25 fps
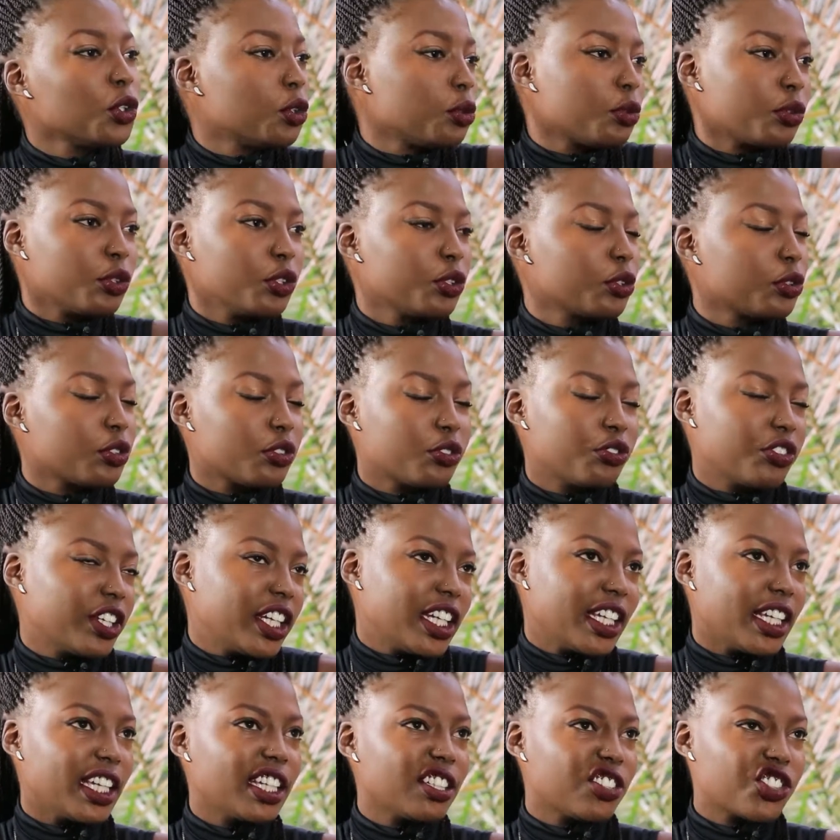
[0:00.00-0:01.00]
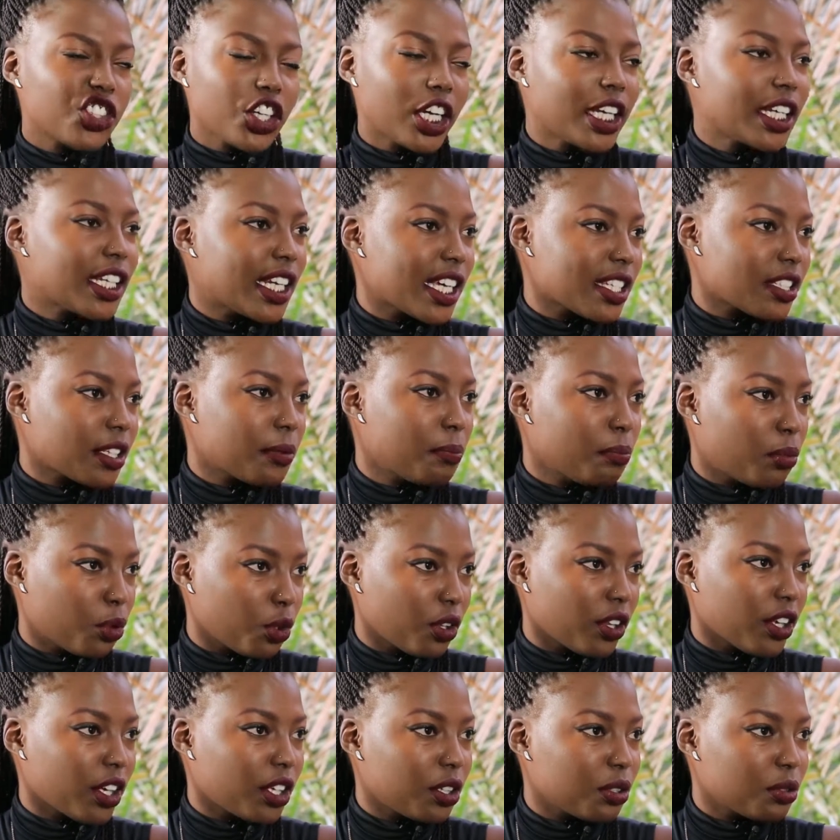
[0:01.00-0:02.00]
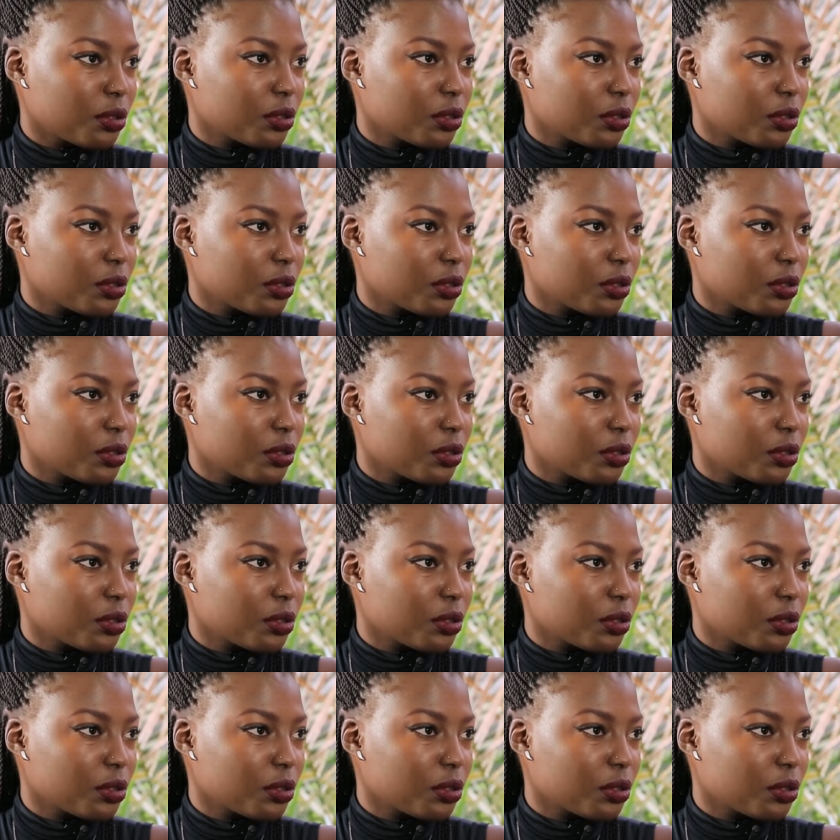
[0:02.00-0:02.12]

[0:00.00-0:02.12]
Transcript: it really doesn't bother you?